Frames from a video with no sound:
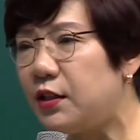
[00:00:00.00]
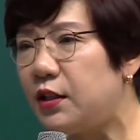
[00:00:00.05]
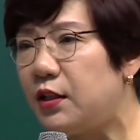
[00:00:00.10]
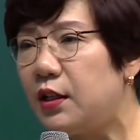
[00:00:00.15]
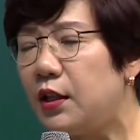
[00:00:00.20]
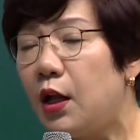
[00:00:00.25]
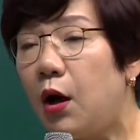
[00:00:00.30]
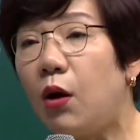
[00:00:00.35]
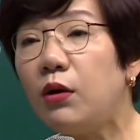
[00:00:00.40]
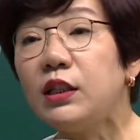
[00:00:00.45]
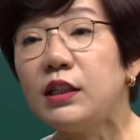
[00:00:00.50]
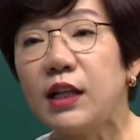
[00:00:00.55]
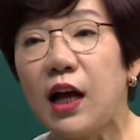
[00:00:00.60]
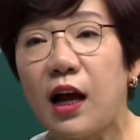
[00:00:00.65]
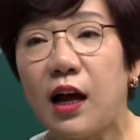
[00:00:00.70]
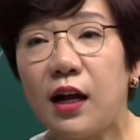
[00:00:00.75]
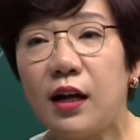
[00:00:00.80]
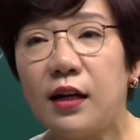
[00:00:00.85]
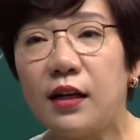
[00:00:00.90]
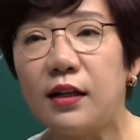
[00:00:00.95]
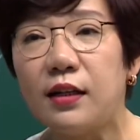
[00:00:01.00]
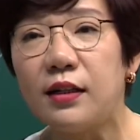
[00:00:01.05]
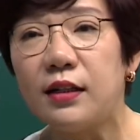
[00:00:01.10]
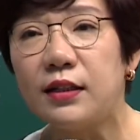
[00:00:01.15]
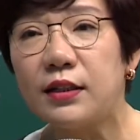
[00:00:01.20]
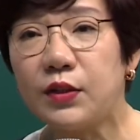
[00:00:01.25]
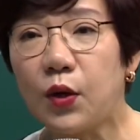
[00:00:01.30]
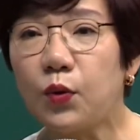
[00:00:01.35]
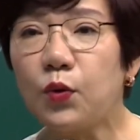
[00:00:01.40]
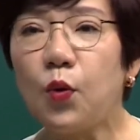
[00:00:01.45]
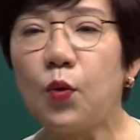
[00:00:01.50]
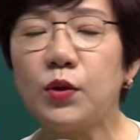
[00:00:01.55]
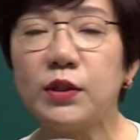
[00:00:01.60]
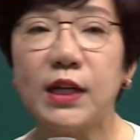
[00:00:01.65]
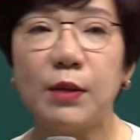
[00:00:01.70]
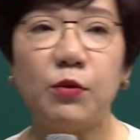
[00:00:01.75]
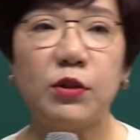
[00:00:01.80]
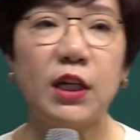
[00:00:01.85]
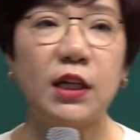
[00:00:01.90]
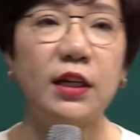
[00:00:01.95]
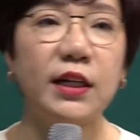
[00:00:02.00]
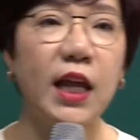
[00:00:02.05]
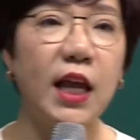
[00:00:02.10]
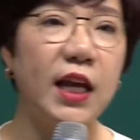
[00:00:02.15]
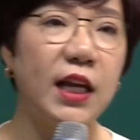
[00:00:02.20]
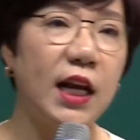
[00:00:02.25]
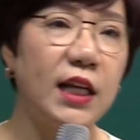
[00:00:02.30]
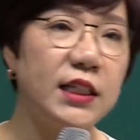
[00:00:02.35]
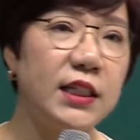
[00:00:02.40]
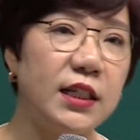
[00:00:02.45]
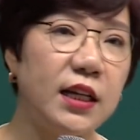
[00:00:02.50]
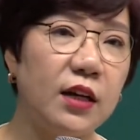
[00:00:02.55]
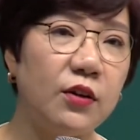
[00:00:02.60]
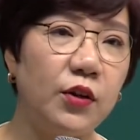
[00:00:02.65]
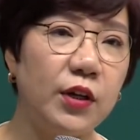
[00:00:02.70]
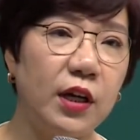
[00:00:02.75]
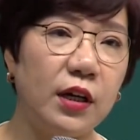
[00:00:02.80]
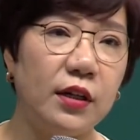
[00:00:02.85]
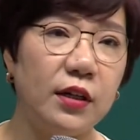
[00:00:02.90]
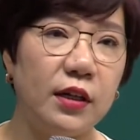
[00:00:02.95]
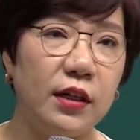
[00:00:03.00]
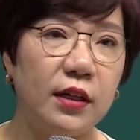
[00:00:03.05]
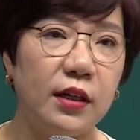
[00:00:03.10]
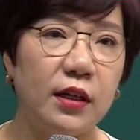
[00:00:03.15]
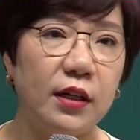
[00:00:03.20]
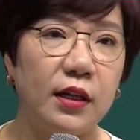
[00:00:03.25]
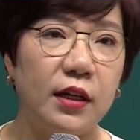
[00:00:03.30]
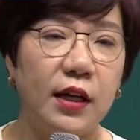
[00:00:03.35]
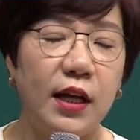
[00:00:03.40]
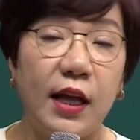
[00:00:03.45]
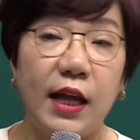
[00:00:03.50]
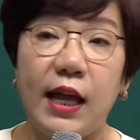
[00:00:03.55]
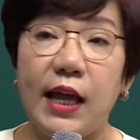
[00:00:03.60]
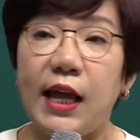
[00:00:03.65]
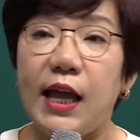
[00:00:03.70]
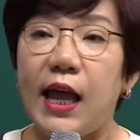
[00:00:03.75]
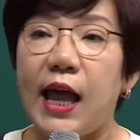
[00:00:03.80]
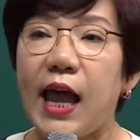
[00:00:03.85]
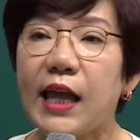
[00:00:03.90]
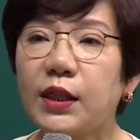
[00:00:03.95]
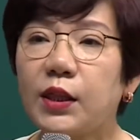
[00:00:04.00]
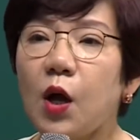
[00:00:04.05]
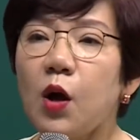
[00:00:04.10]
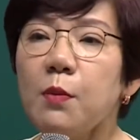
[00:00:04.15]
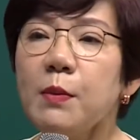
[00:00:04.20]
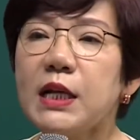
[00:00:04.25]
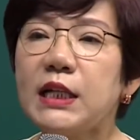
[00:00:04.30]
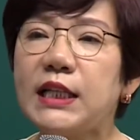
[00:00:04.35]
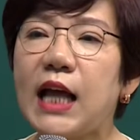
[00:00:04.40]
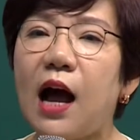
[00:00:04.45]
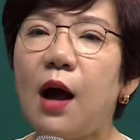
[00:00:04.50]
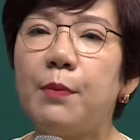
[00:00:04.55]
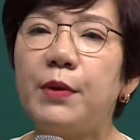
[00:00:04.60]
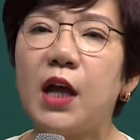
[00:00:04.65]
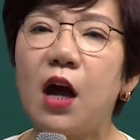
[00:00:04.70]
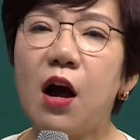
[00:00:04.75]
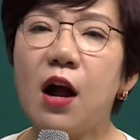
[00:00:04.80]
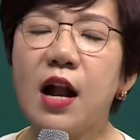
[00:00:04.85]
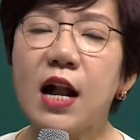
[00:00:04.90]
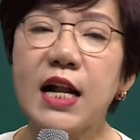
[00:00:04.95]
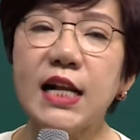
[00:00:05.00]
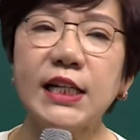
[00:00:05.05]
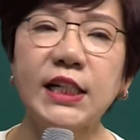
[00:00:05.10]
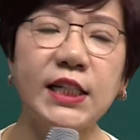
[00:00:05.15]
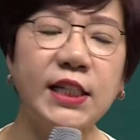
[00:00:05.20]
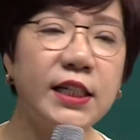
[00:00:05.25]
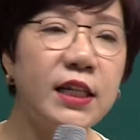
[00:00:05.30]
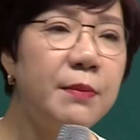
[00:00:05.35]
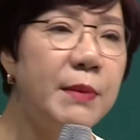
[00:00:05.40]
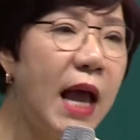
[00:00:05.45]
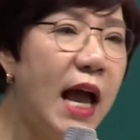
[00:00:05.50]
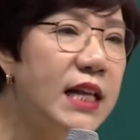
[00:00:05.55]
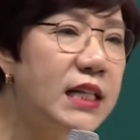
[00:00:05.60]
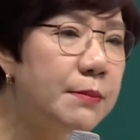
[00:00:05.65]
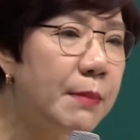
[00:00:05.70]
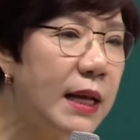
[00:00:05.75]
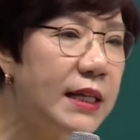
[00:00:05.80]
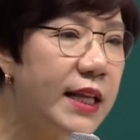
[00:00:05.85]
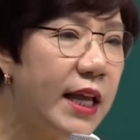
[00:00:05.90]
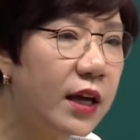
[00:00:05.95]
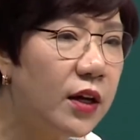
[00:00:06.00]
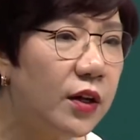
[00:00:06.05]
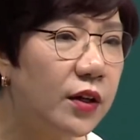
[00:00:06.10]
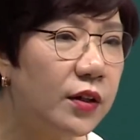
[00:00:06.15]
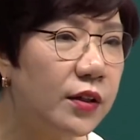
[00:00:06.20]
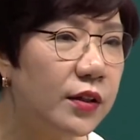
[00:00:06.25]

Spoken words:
One day, someone who was successful in Atomy told me, "Don't do Atomy too diligently."